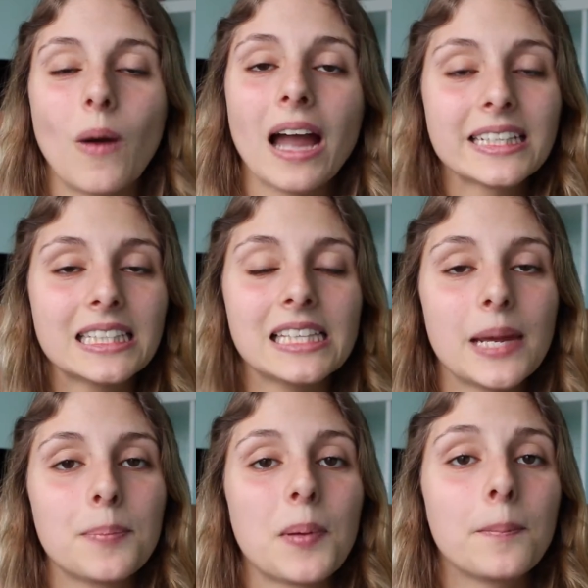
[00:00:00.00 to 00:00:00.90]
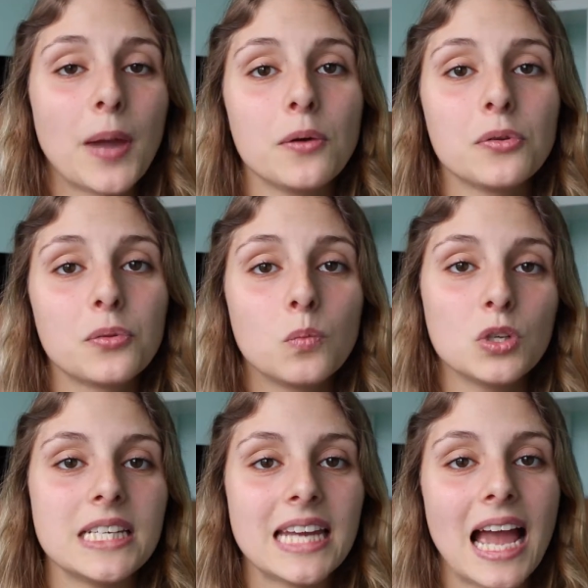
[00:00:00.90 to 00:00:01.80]
I clip both
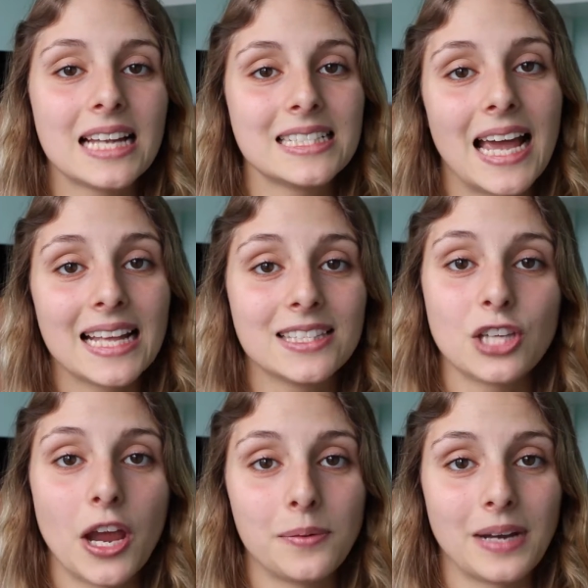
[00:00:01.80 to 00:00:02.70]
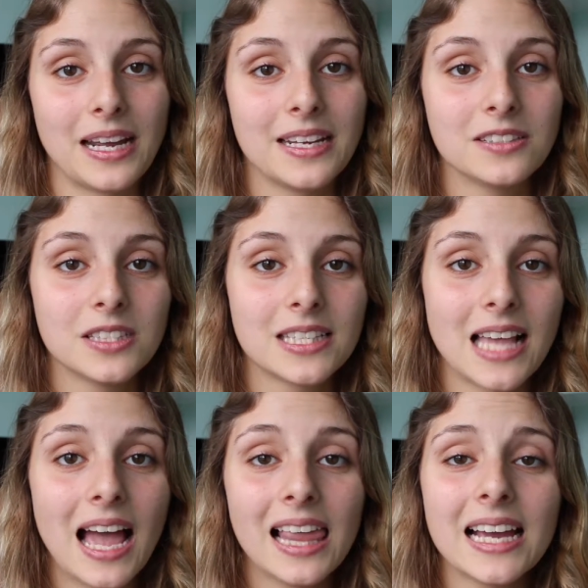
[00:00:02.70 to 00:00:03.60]
Woody and Ted's toenails.
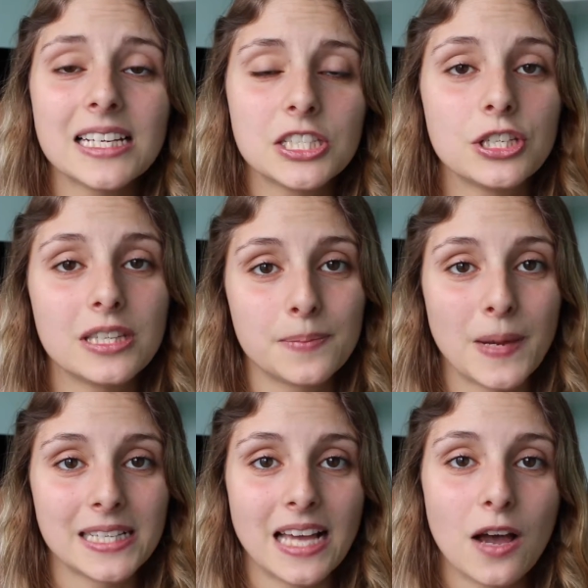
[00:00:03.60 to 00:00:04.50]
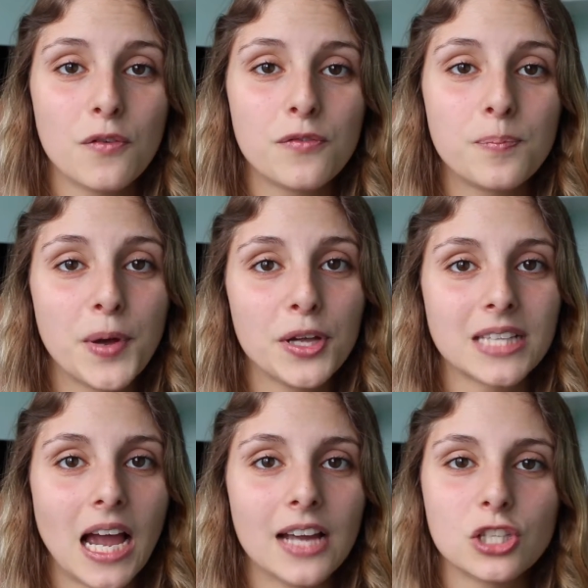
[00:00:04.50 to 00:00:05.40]
I like to do this myself,
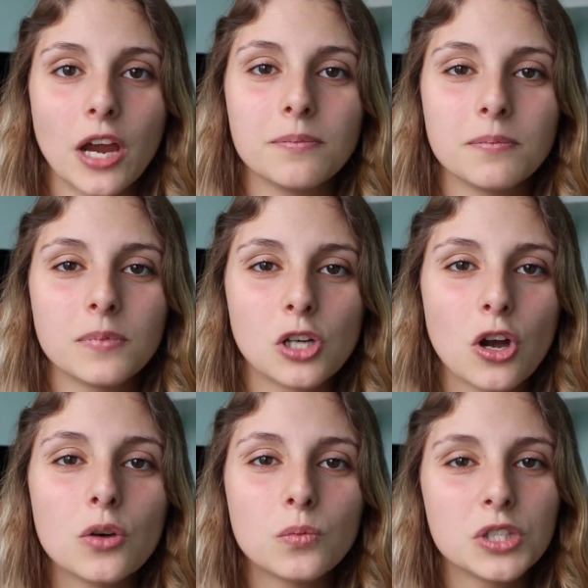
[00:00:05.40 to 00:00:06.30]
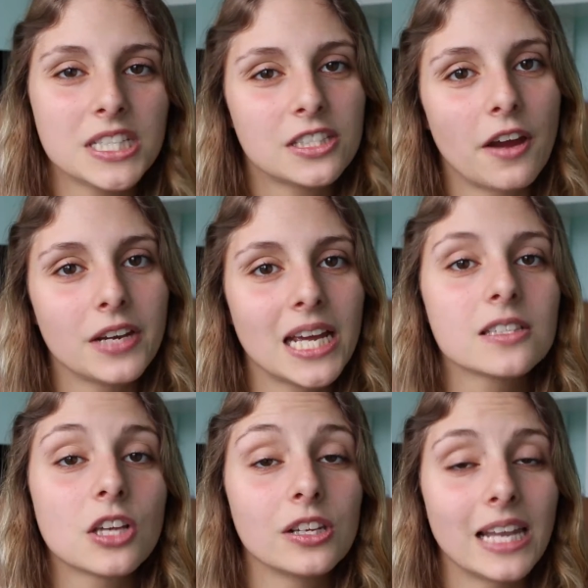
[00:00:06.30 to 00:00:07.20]
but I don't cut Woody's
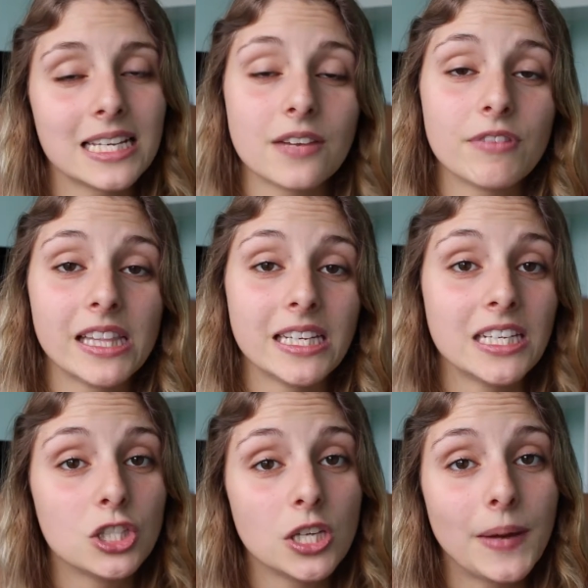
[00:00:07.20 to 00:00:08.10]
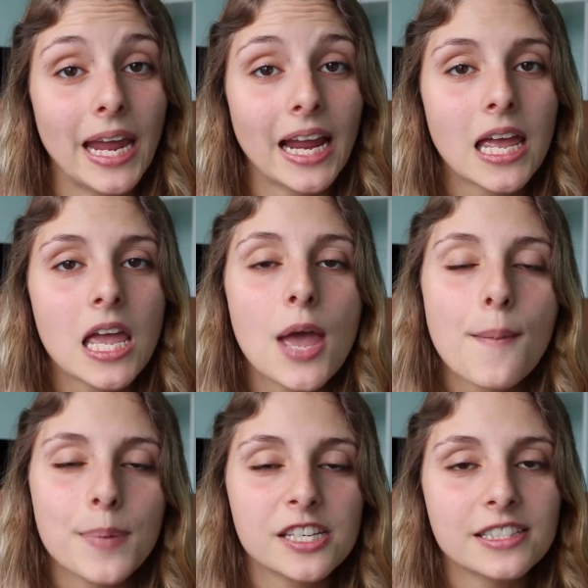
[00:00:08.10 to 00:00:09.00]
toenails unless I really need doing,
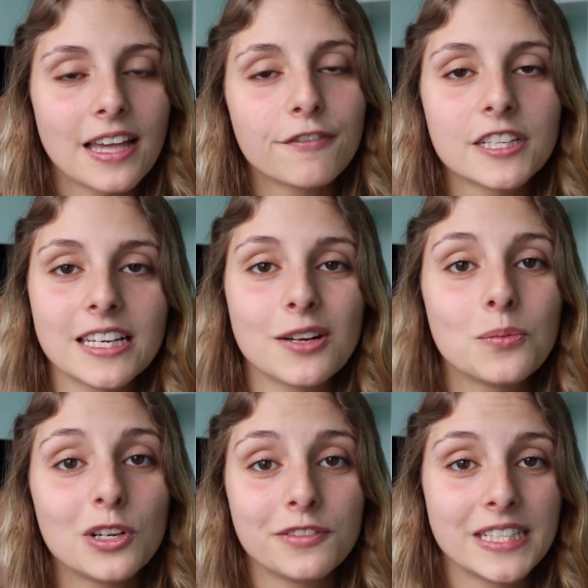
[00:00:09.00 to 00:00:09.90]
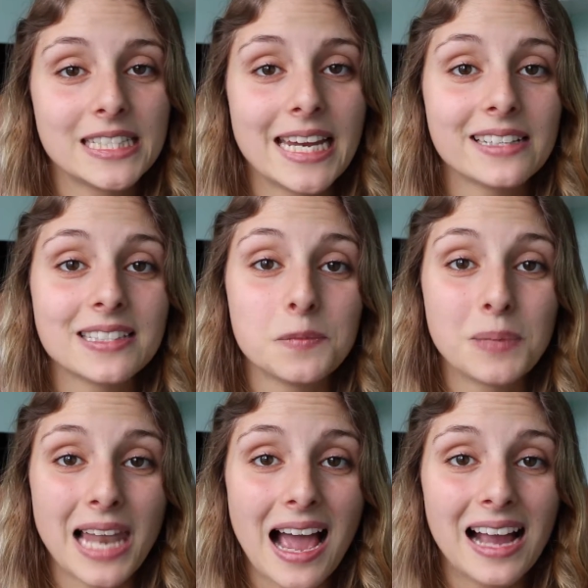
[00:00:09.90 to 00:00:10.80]
because every single one of his nails is
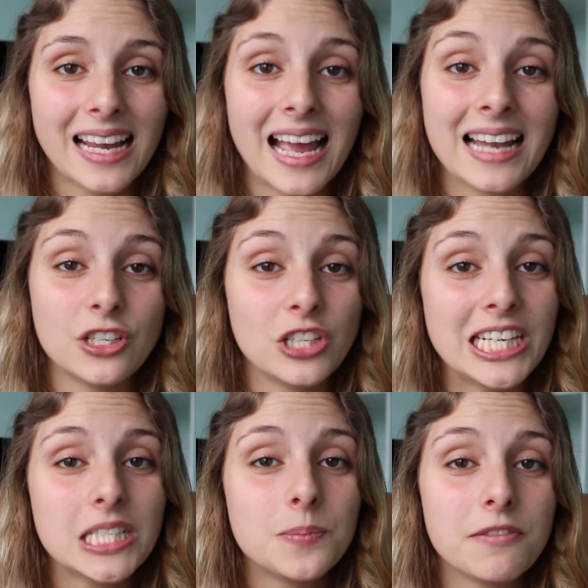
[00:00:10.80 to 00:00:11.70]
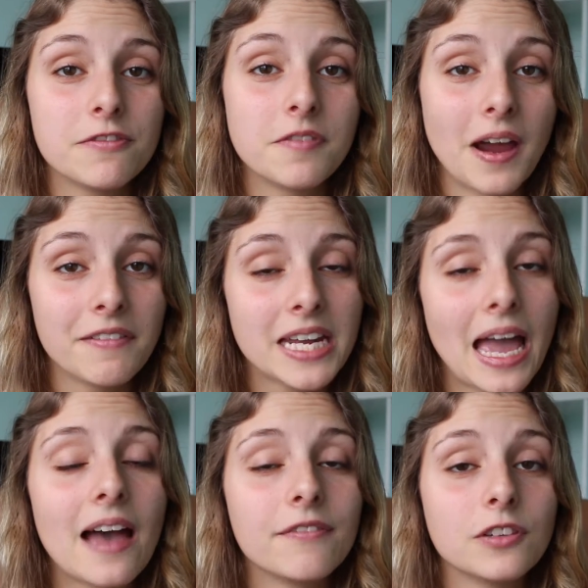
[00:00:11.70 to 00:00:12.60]
black and you need to be very
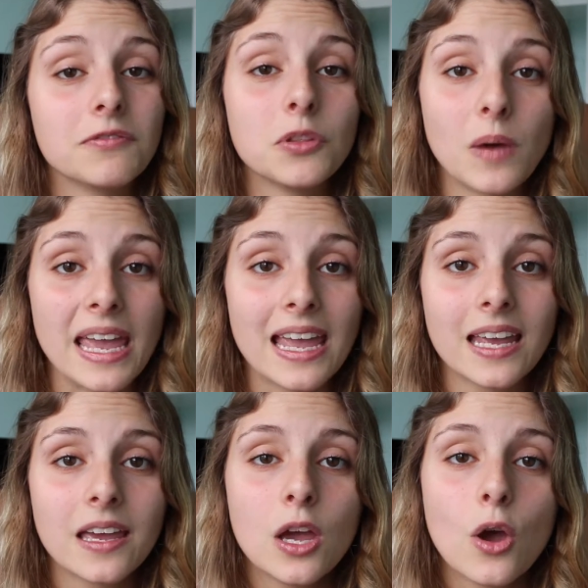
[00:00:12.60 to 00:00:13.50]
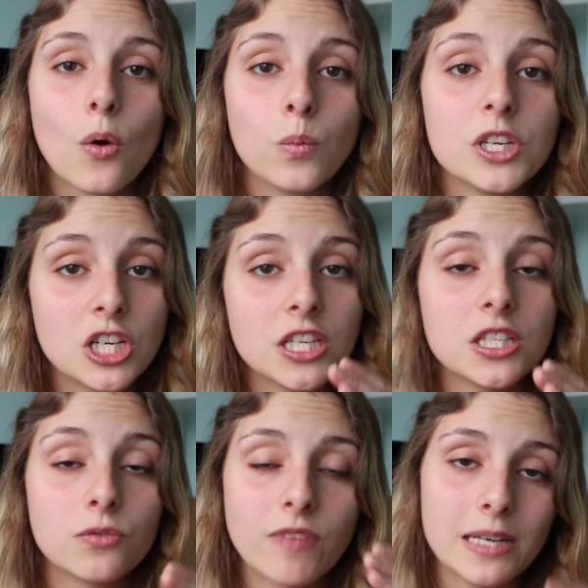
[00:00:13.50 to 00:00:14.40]
careful of the wick, which is
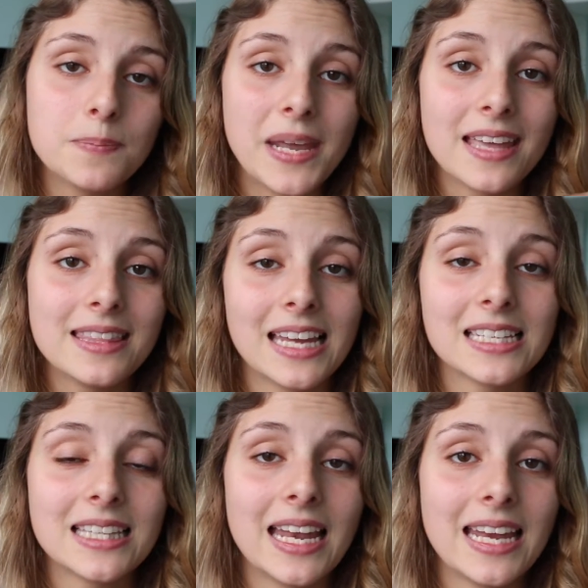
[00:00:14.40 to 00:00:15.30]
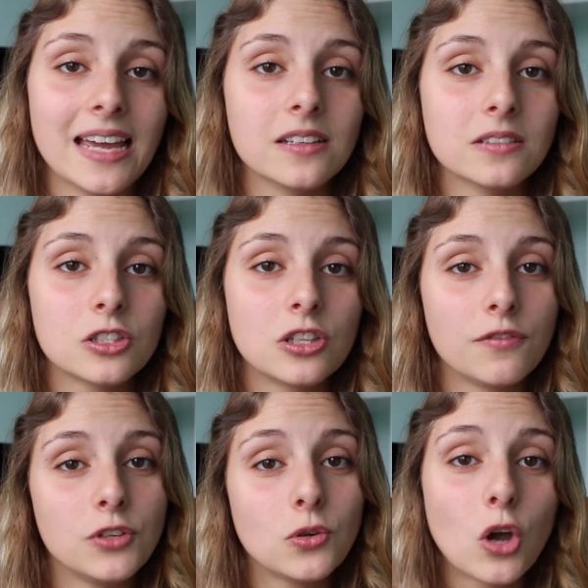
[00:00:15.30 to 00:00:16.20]
the red bit at the end of their nail. So
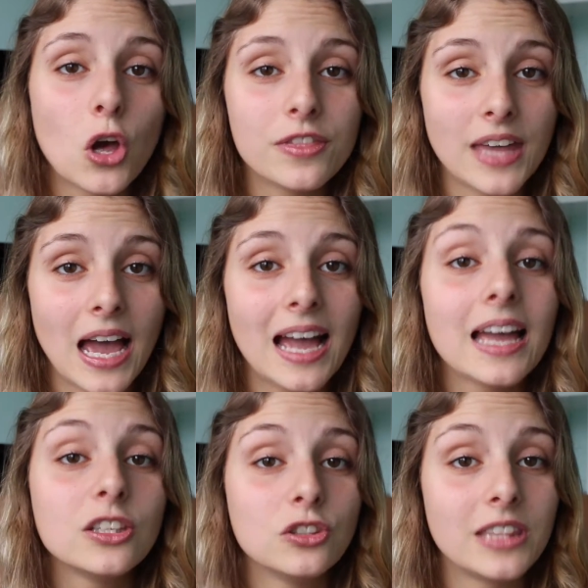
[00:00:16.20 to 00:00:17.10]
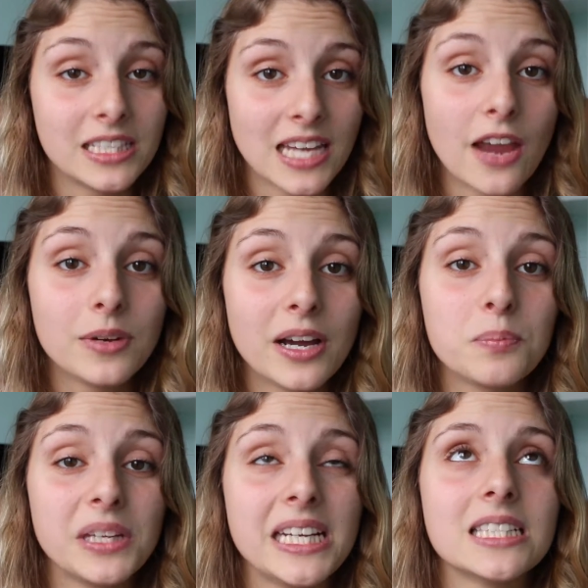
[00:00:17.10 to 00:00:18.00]
if you cut that, their toenail
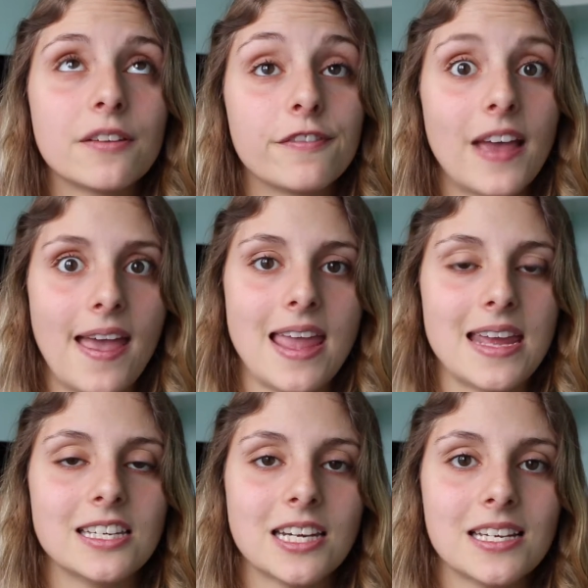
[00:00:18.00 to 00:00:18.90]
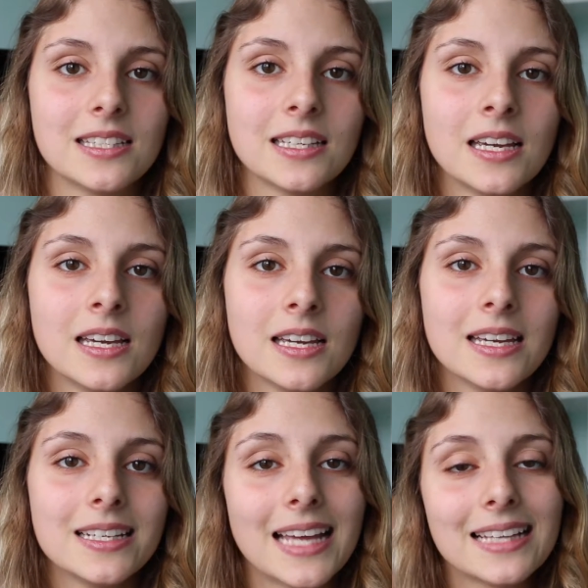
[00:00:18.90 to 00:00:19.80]
bleeds for ages.
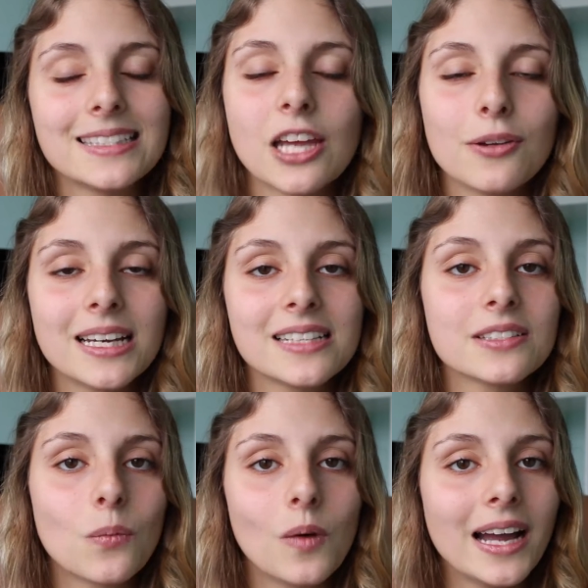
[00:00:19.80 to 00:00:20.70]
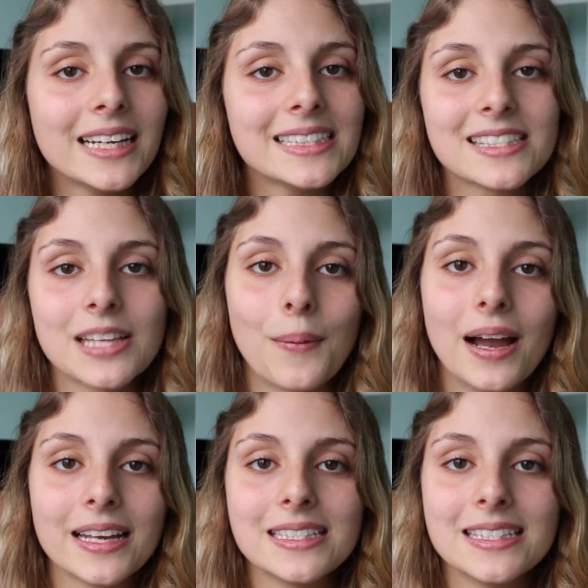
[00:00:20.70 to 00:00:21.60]
Ted's toenails are white, so
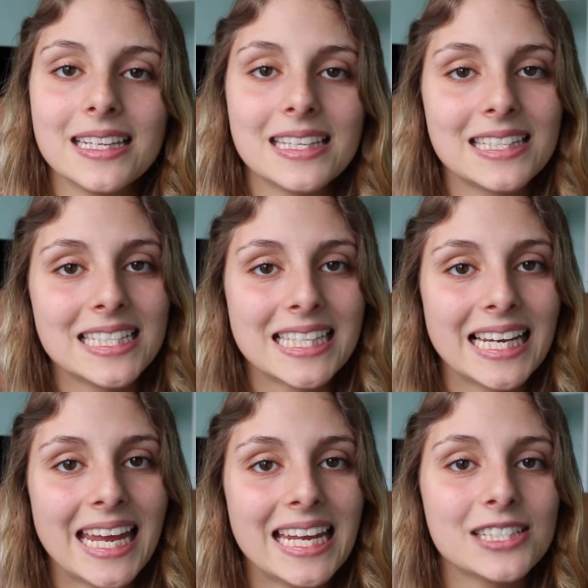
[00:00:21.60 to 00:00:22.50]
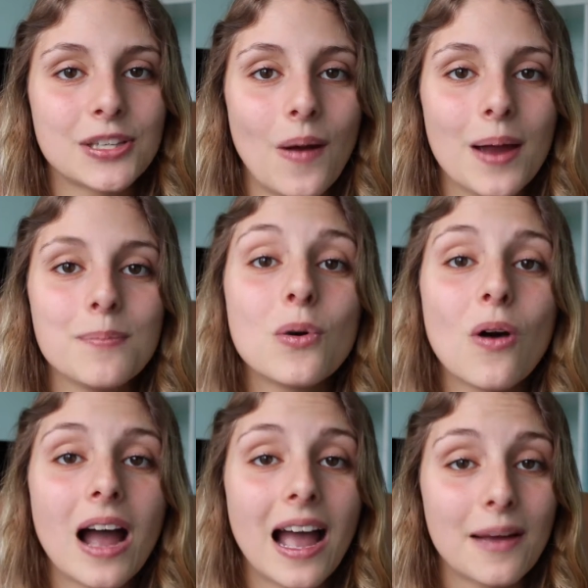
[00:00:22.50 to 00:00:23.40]
I can see this easily, so I'm
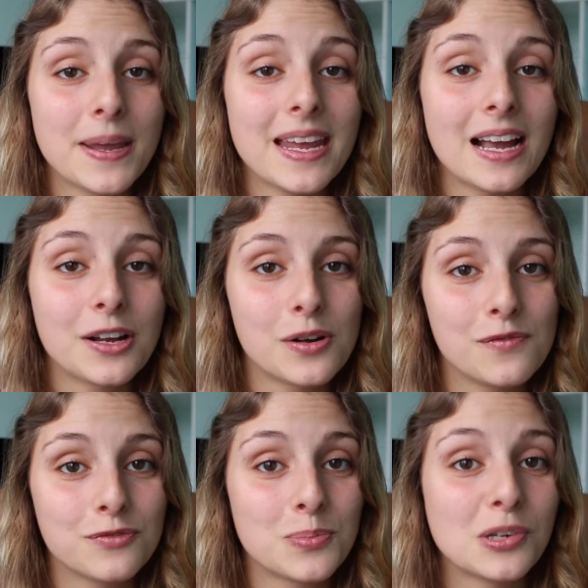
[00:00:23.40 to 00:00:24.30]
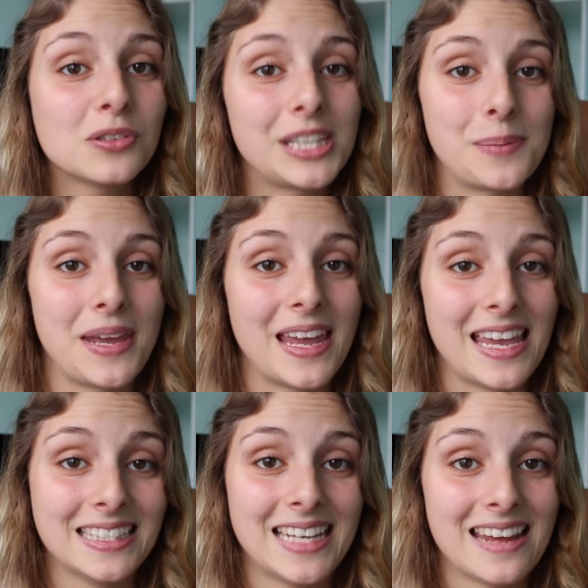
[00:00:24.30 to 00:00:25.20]
more happy and comfortable clipping
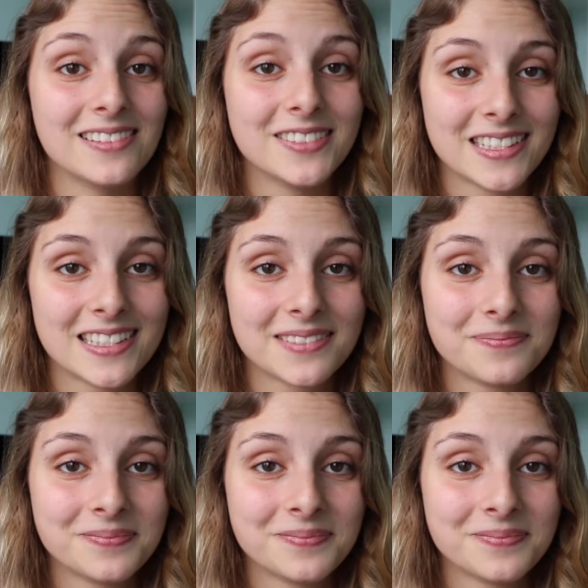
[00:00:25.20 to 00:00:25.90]
his nails.